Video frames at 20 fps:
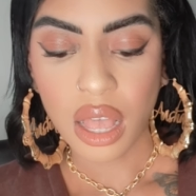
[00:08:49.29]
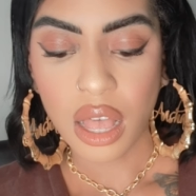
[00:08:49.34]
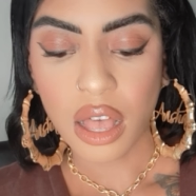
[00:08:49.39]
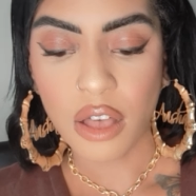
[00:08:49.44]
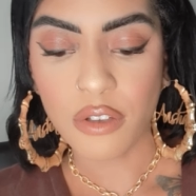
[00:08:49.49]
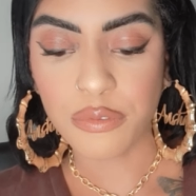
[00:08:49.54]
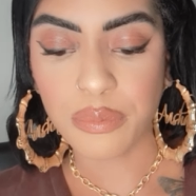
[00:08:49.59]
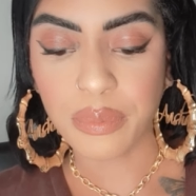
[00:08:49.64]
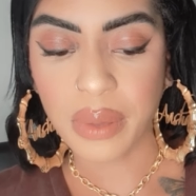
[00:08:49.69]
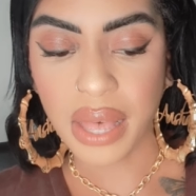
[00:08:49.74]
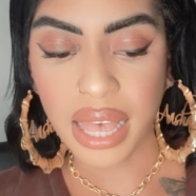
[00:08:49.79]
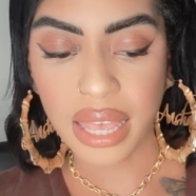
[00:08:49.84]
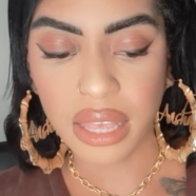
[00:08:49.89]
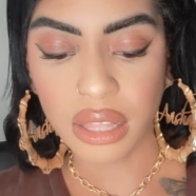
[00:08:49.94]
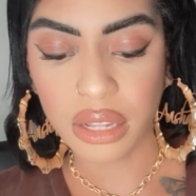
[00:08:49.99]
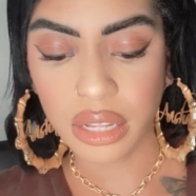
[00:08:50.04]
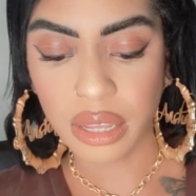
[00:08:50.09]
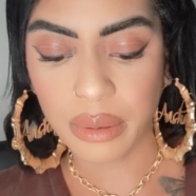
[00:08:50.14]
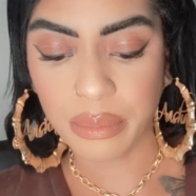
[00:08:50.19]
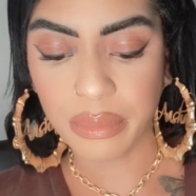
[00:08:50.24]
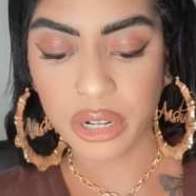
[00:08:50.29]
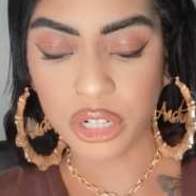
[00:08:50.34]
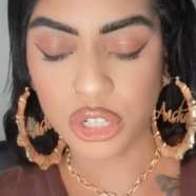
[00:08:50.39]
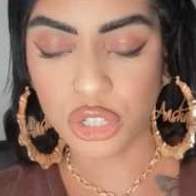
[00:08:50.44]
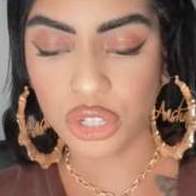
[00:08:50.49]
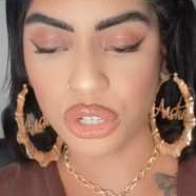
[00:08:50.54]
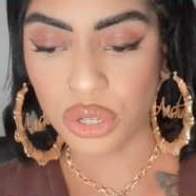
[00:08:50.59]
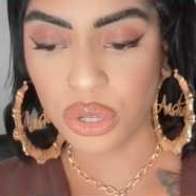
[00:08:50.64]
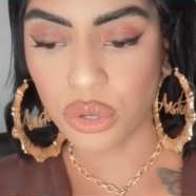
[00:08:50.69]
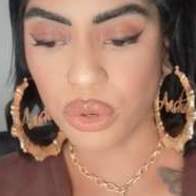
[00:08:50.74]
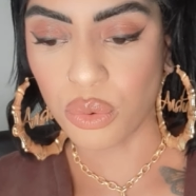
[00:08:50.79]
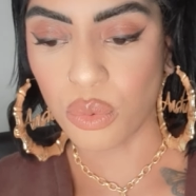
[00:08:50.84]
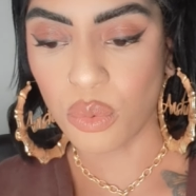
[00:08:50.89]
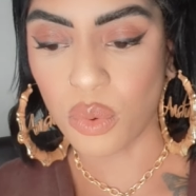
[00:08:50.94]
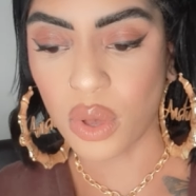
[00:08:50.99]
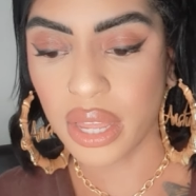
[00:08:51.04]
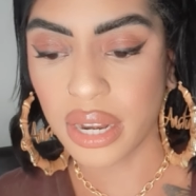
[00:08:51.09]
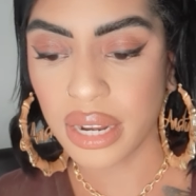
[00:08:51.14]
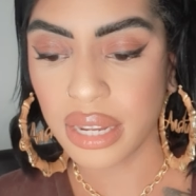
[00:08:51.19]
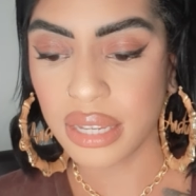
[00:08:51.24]
of pile number two.
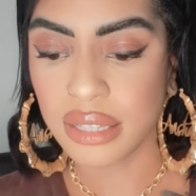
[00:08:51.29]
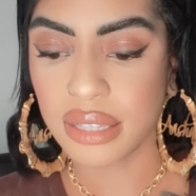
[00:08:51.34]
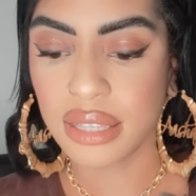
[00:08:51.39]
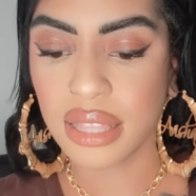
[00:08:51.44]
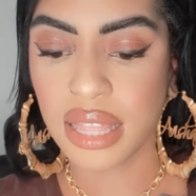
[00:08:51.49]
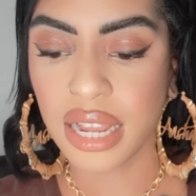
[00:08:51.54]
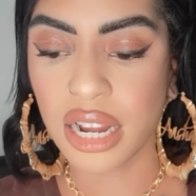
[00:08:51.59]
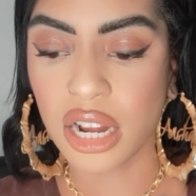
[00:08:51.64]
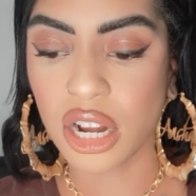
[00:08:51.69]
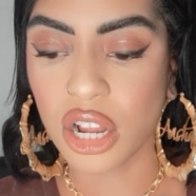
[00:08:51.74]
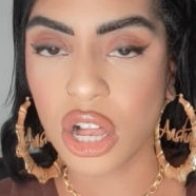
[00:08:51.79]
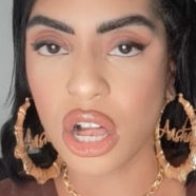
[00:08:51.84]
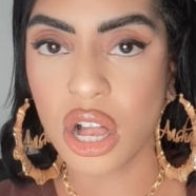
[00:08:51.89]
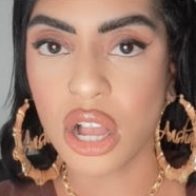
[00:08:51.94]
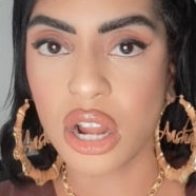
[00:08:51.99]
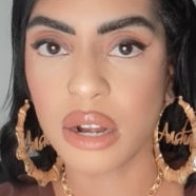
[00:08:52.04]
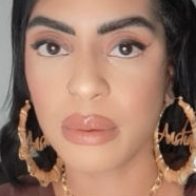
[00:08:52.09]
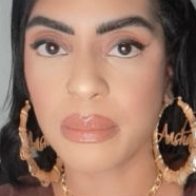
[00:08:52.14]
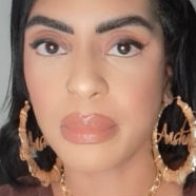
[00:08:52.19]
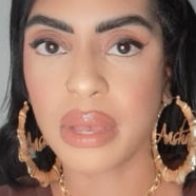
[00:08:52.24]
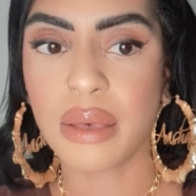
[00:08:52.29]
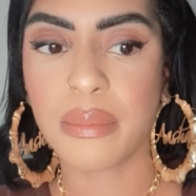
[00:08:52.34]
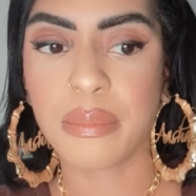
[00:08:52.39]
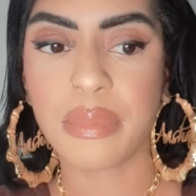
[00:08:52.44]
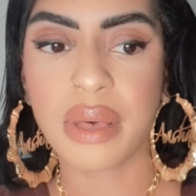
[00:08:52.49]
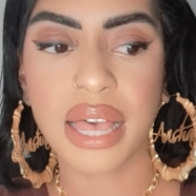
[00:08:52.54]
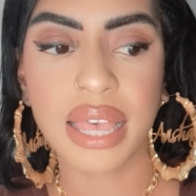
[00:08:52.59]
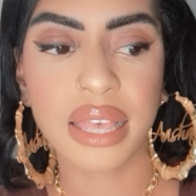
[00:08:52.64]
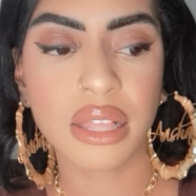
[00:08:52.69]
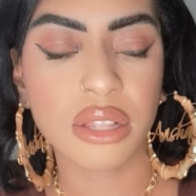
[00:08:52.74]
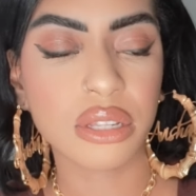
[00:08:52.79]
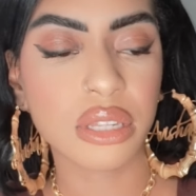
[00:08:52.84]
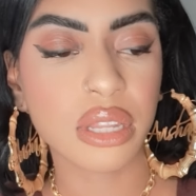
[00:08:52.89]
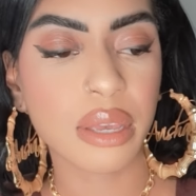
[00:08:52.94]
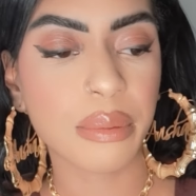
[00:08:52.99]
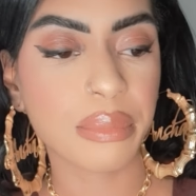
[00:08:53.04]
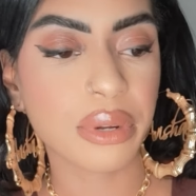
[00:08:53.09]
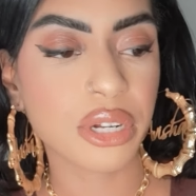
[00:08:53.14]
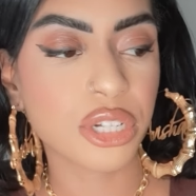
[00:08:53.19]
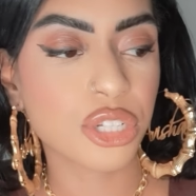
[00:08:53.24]
What is their karma? Pile
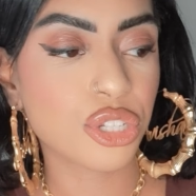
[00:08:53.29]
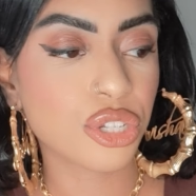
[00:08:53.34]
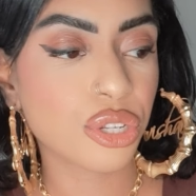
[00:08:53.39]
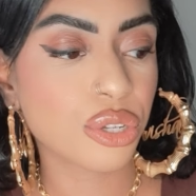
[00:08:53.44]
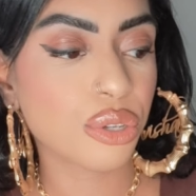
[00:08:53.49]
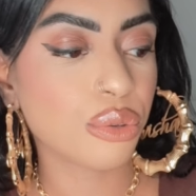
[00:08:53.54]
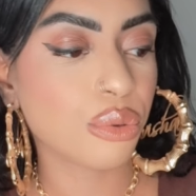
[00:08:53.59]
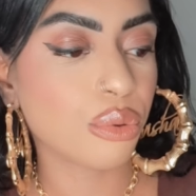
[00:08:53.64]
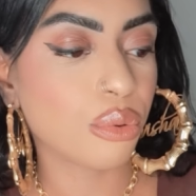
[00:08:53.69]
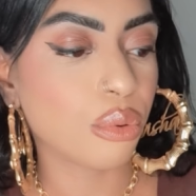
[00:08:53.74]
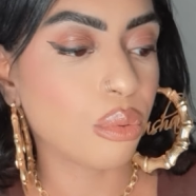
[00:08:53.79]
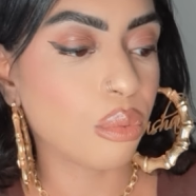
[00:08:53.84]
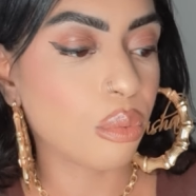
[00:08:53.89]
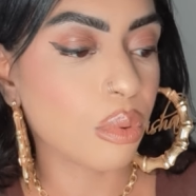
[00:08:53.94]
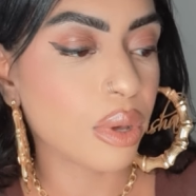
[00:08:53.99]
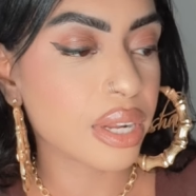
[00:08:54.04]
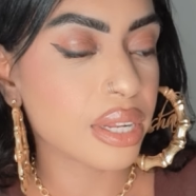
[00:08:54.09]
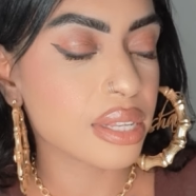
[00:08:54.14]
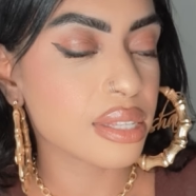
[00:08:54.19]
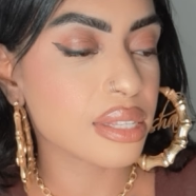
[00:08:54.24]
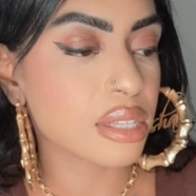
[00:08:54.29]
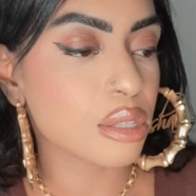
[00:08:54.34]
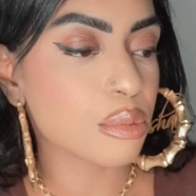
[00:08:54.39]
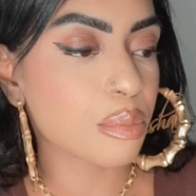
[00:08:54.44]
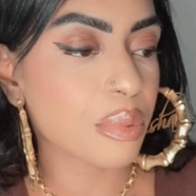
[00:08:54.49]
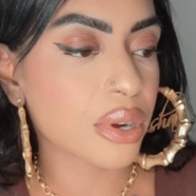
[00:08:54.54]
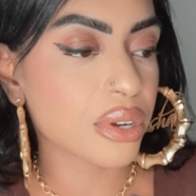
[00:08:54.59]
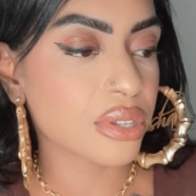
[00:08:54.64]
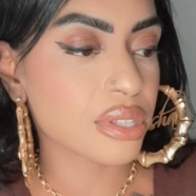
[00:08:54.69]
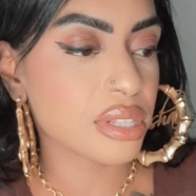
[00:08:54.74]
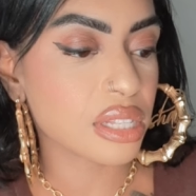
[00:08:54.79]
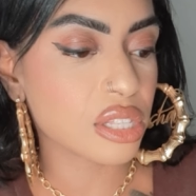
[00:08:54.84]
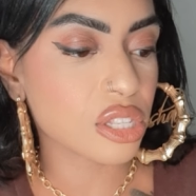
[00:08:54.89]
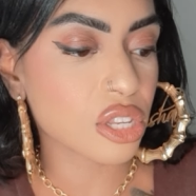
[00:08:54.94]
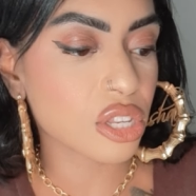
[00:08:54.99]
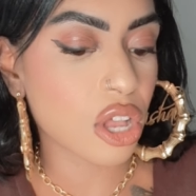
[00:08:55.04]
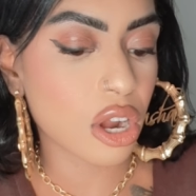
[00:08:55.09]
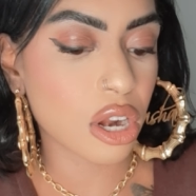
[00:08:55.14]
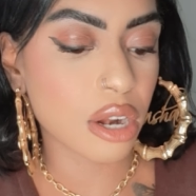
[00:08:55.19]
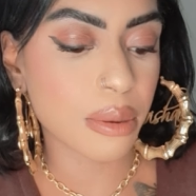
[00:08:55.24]
number two. What is this person's
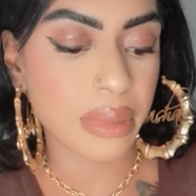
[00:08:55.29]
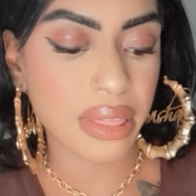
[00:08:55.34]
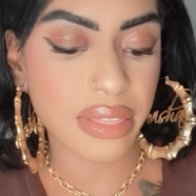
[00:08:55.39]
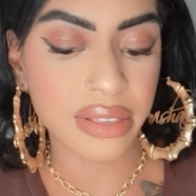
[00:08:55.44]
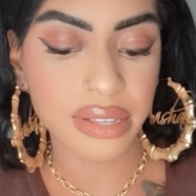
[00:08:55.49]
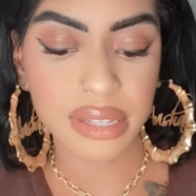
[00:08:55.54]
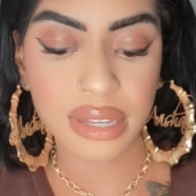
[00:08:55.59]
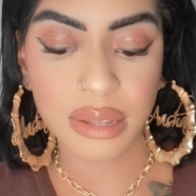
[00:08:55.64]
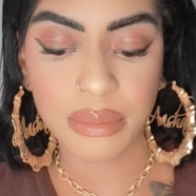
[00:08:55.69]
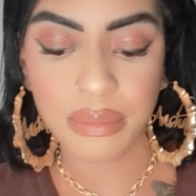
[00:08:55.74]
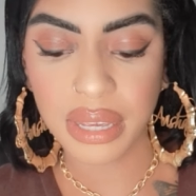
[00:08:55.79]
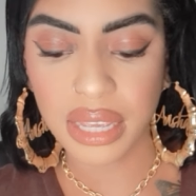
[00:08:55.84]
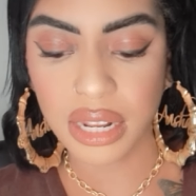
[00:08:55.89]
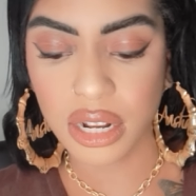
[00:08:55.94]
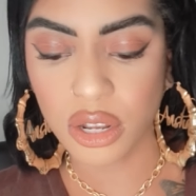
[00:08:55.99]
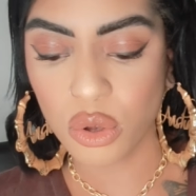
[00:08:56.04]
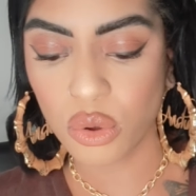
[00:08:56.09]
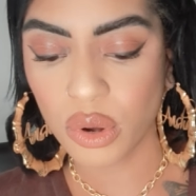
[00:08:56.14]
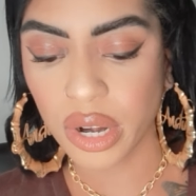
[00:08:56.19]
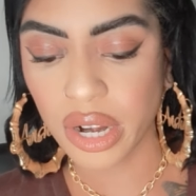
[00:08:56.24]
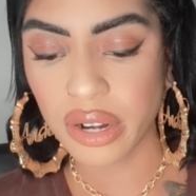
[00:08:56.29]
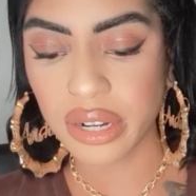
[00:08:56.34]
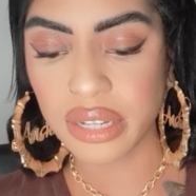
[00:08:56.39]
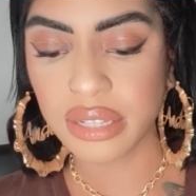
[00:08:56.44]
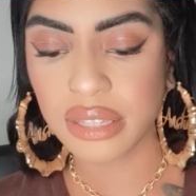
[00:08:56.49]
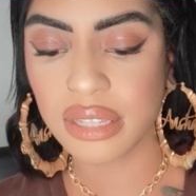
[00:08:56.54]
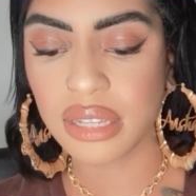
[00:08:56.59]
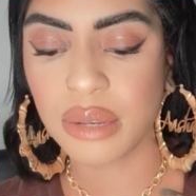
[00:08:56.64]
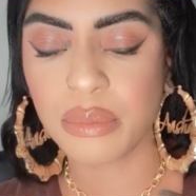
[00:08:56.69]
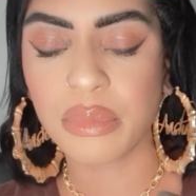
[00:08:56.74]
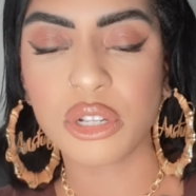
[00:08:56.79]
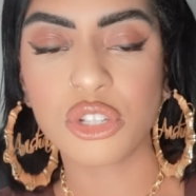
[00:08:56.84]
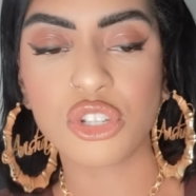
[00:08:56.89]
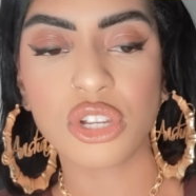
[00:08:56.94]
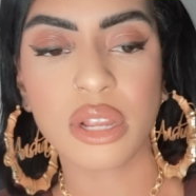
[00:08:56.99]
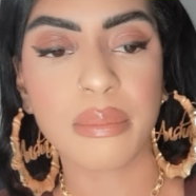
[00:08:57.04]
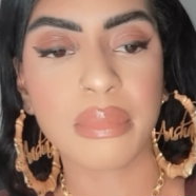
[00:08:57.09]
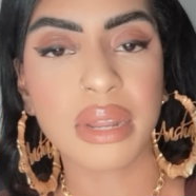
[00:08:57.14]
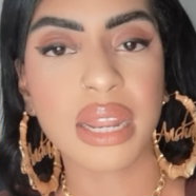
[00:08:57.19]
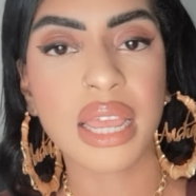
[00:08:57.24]
karma? This could be an Aquarius, Libra,
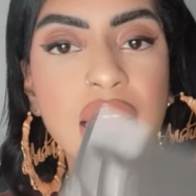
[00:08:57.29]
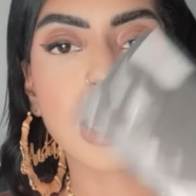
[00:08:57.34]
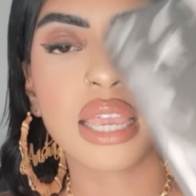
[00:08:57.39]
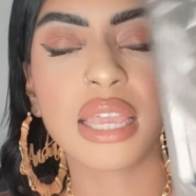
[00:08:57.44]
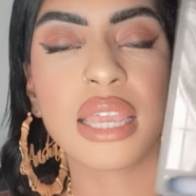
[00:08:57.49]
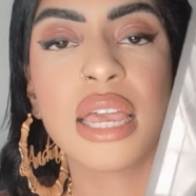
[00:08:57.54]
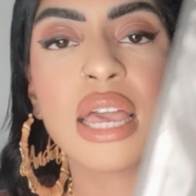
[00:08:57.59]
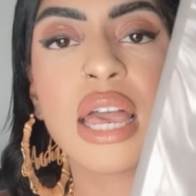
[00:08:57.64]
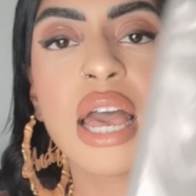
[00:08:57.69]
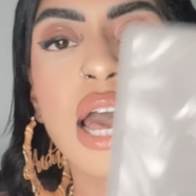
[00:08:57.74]
Gemini.